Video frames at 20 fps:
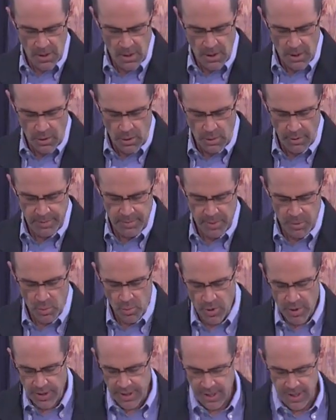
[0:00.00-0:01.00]
Well, we've been
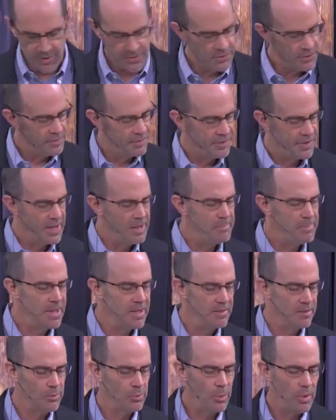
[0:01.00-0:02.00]
working through
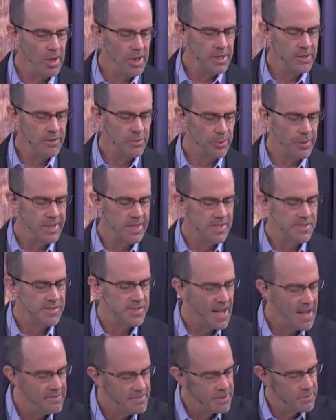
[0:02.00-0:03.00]
Philippians
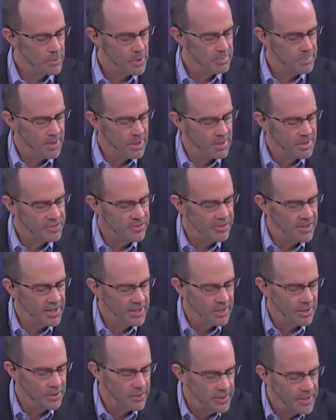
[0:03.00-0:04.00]
27, where Paul said,
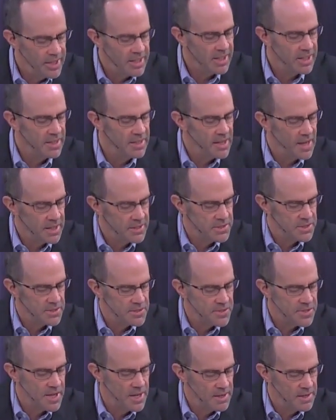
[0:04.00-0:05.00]
"Only conduct
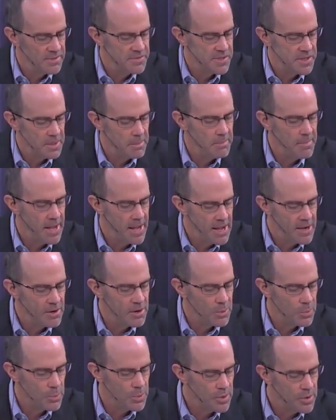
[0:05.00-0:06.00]
yourselves in a
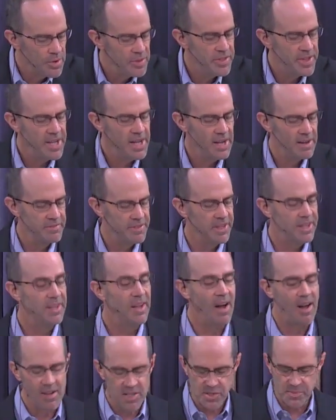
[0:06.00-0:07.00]
manner worthy of the
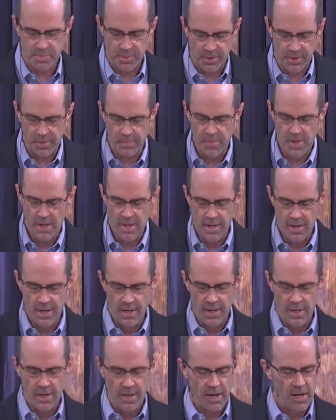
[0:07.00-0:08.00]
gospel
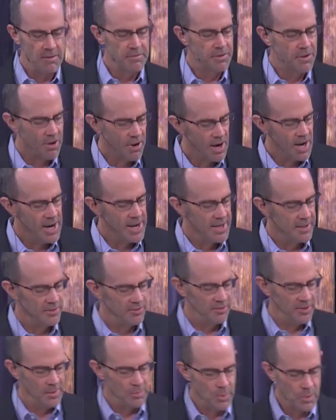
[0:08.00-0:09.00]
of
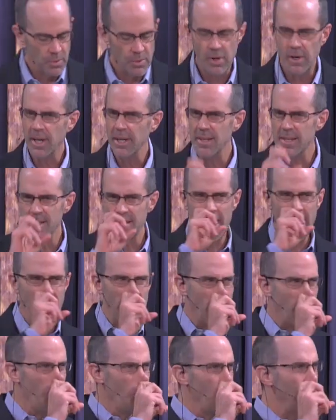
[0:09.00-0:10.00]
Christ." And we're working this out
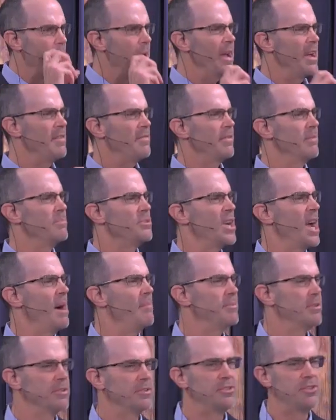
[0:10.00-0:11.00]
all the way from
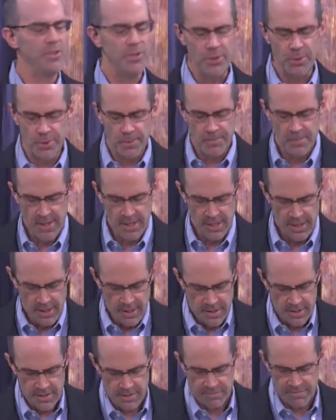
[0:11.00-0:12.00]
chapter 2
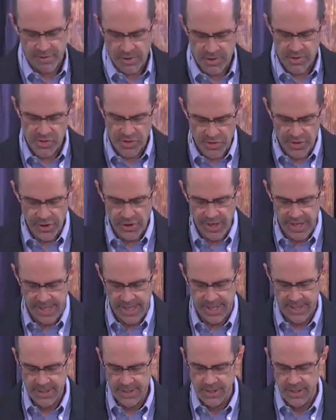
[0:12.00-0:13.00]
to verse 30.
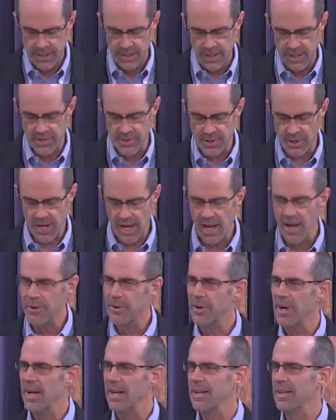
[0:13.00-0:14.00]
And so how do
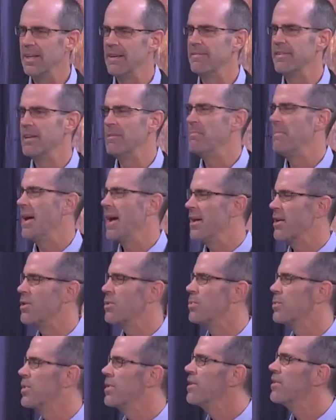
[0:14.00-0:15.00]
I live in a manner
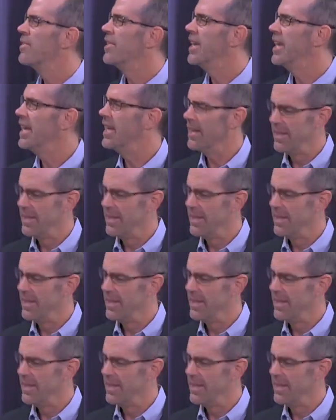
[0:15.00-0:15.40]
worthy